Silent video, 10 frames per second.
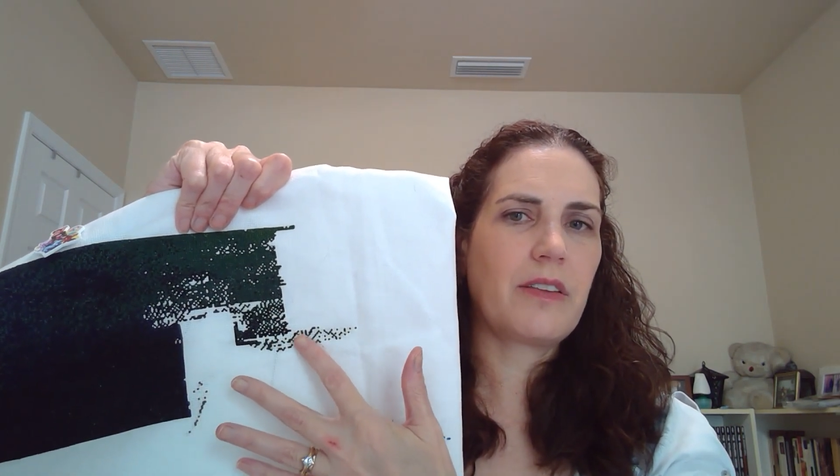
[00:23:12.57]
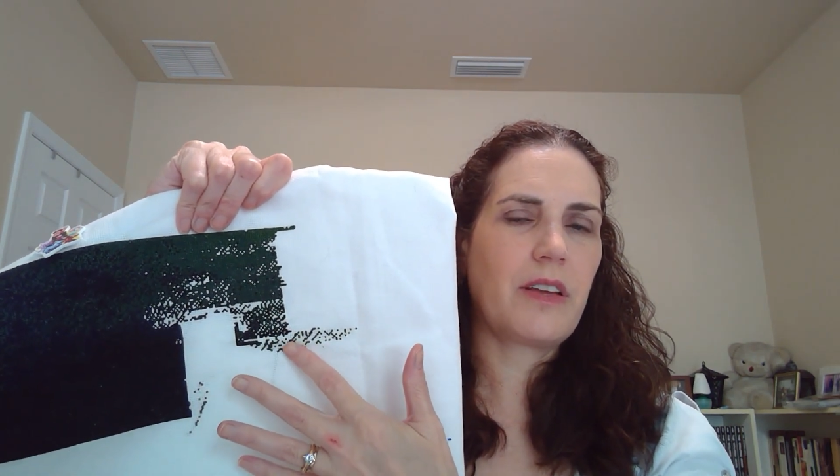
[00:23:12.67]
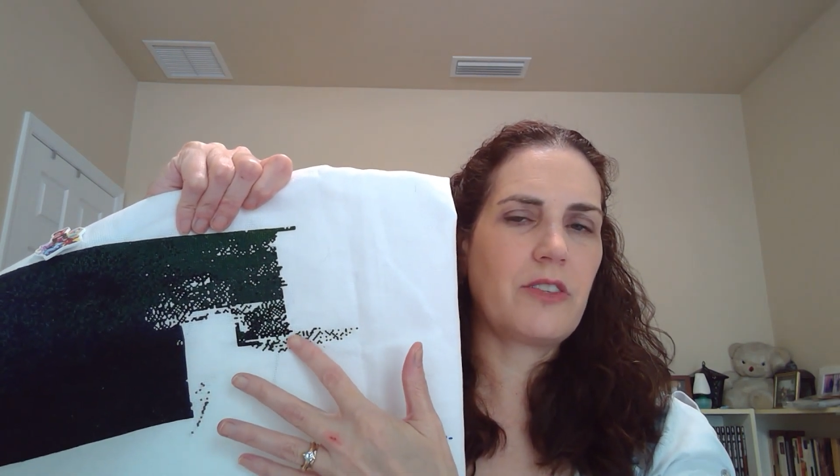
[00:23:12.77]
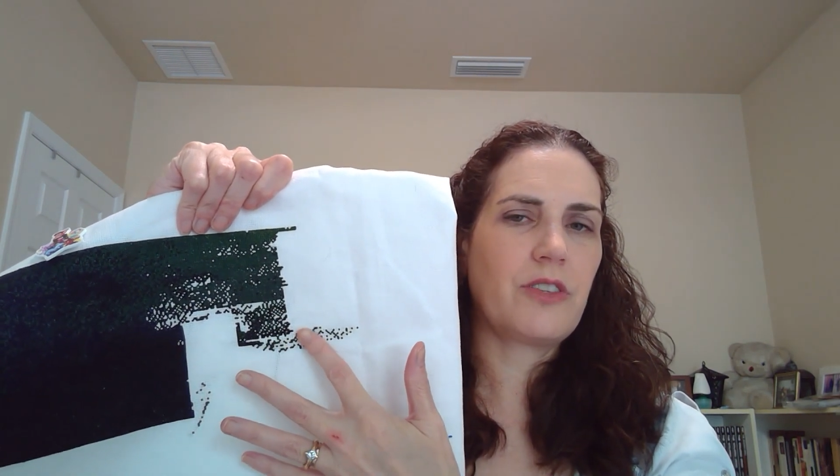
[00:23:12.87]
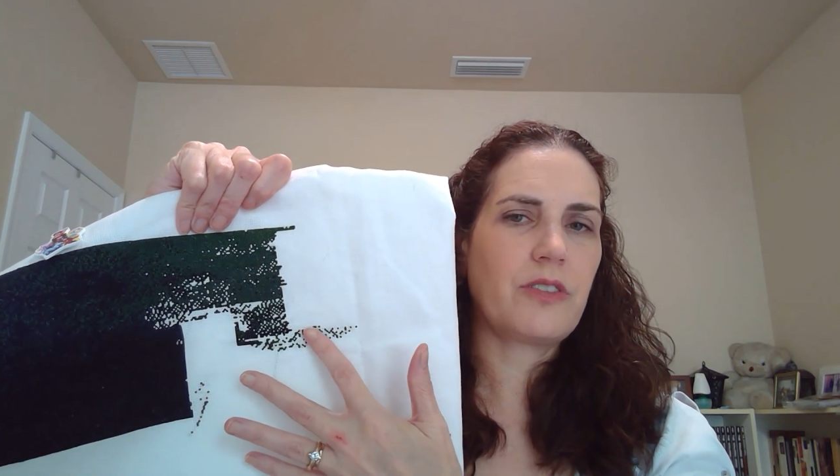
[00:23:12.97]
and
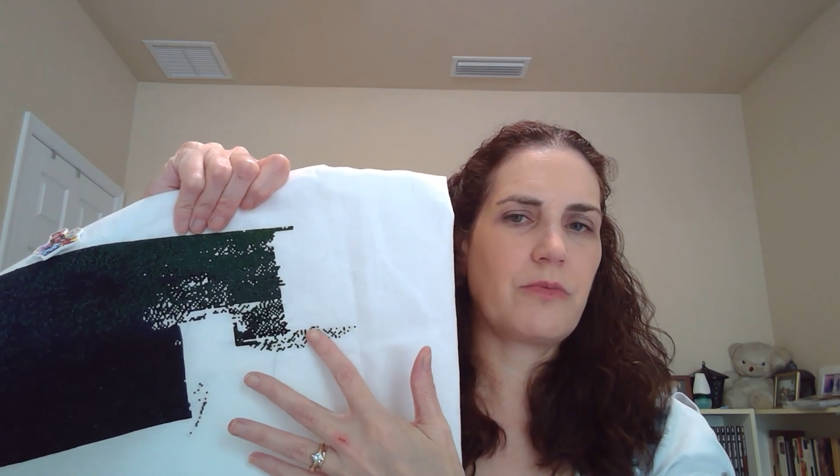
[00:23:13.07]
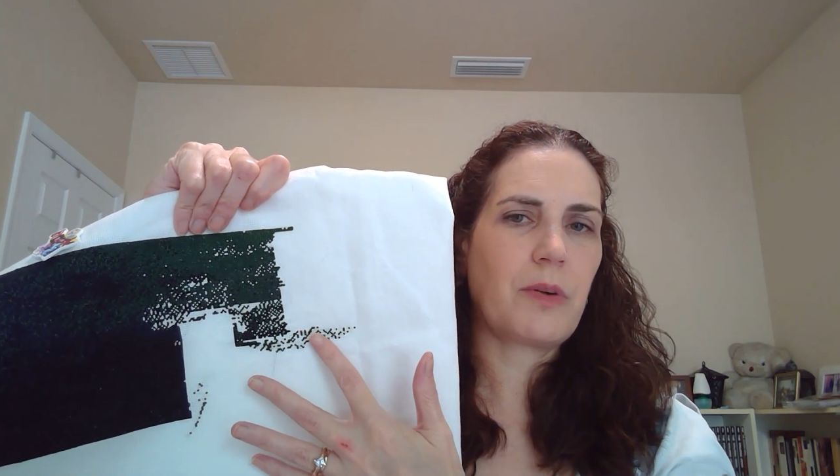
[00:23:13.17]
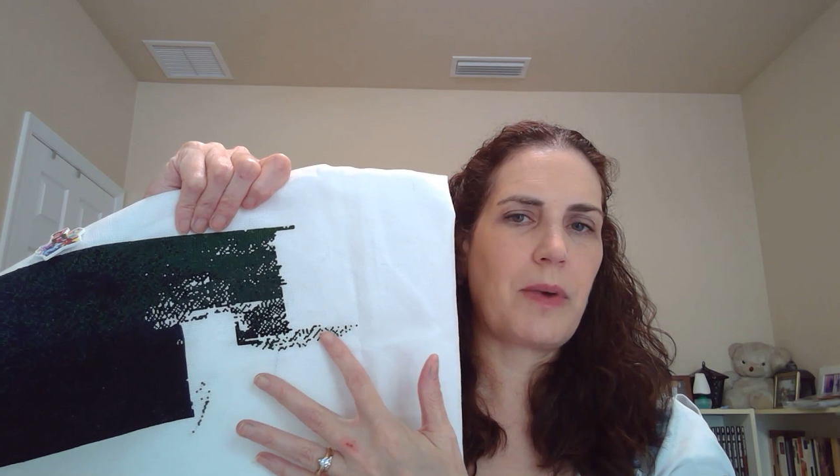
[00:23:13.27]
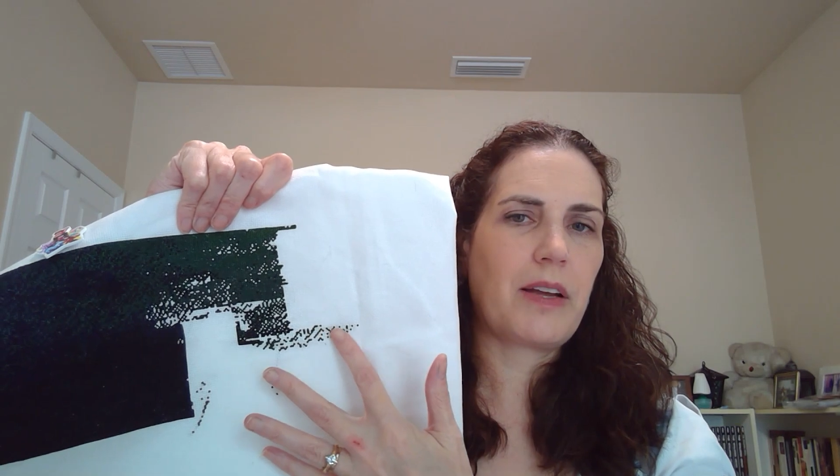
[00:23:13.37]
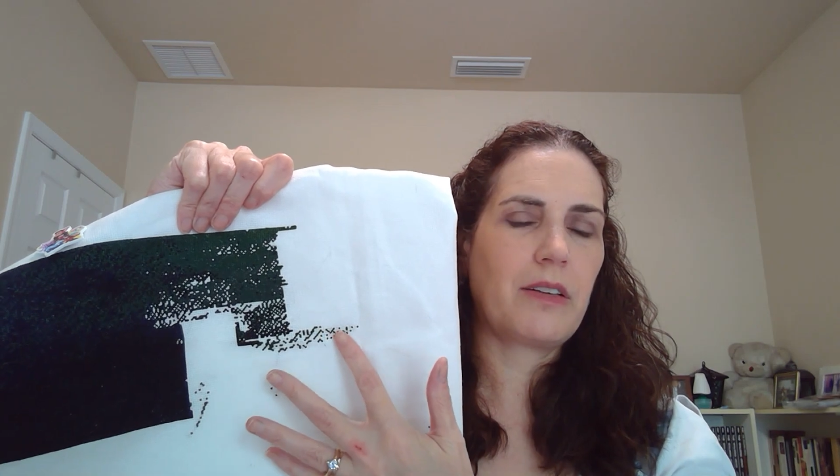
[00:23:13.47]
then just where
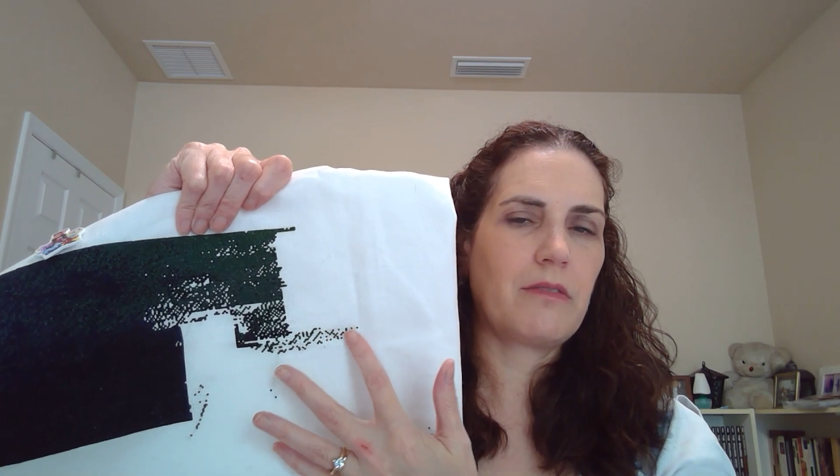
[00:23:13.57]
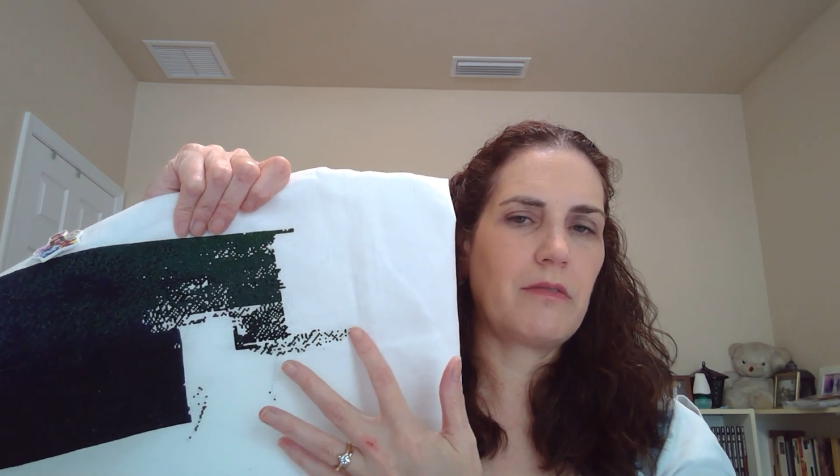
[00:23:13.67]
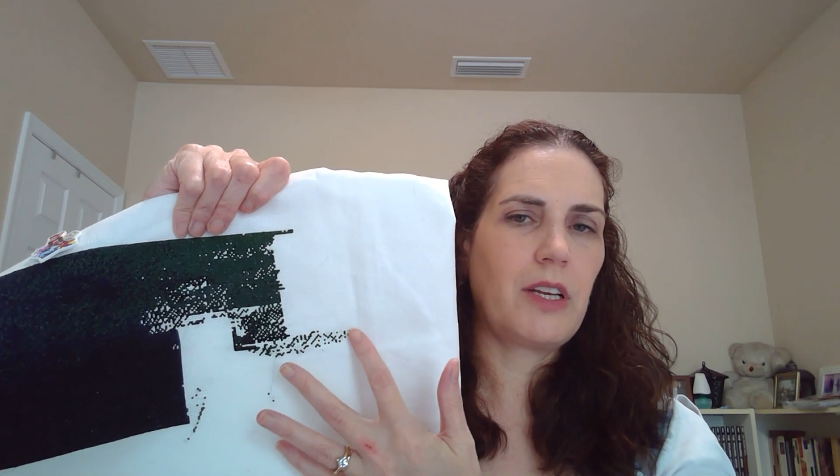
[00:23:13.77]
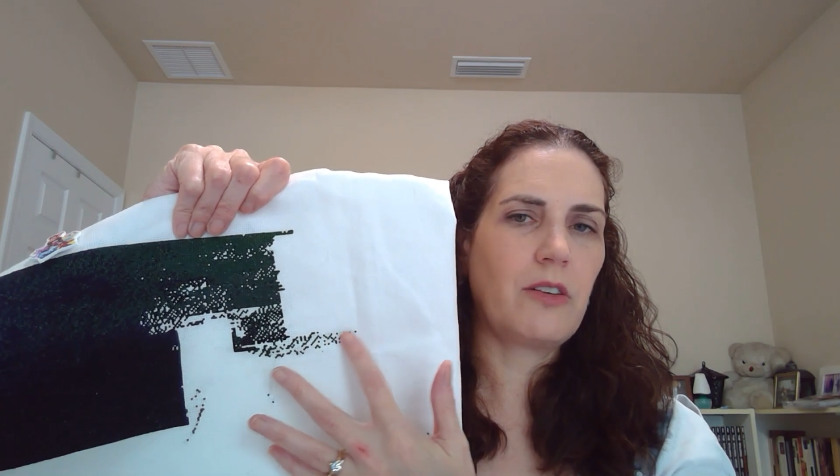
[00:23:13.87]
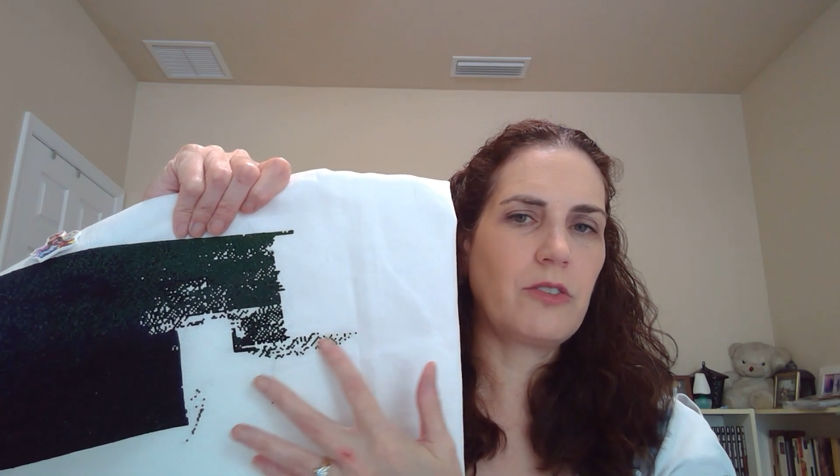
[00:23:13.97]
my
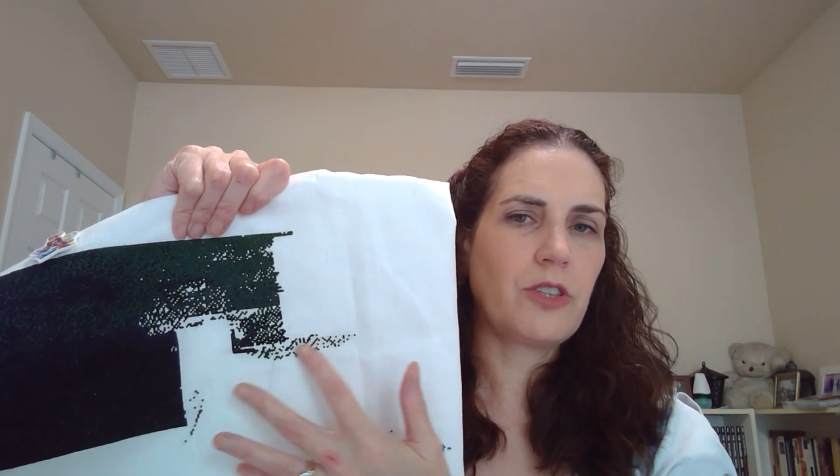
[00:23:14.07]
needle